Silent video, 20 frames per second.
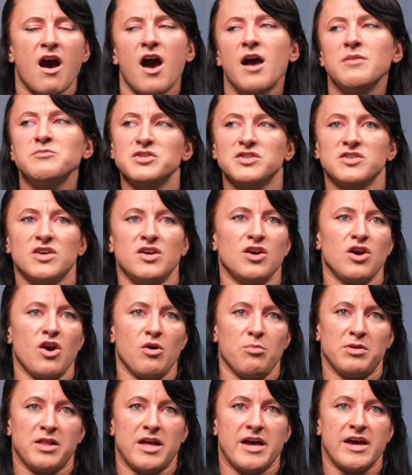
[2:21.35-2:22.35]
I'm just gonna go
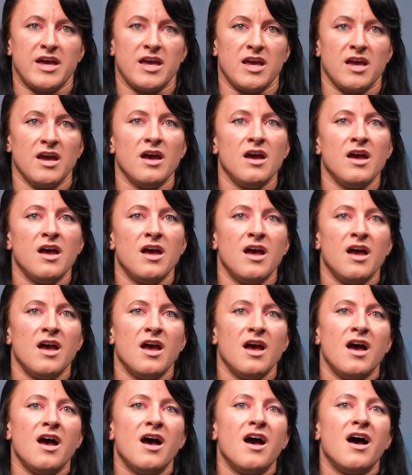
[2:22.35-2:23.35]
play
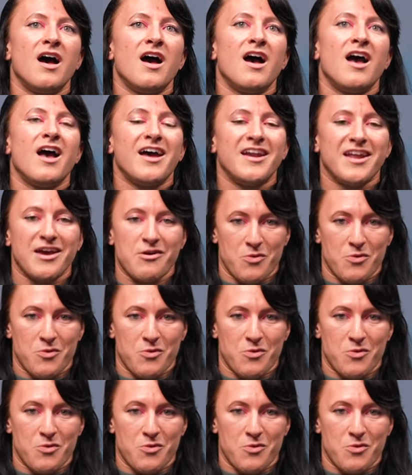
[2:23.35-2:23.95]
and I